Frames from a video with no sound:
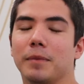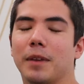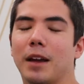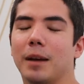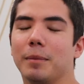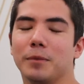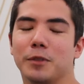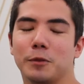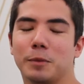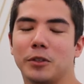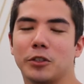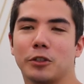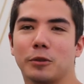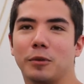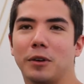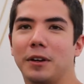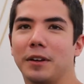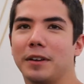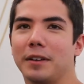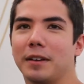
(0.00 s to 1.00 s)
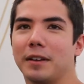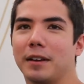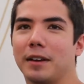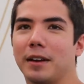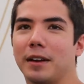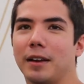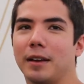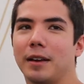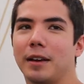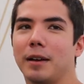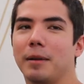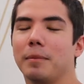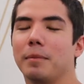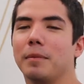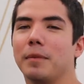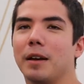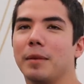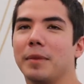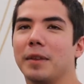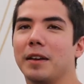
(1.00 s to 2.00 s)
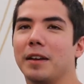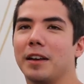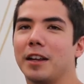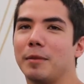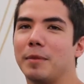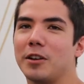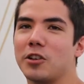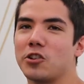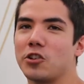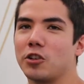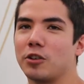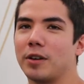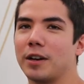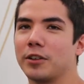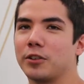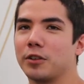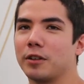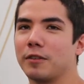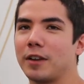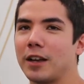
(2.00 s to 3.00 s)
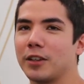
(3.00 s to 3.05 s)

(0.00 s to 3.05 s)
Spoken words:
I'm Spencer Wan. I'm the animation director of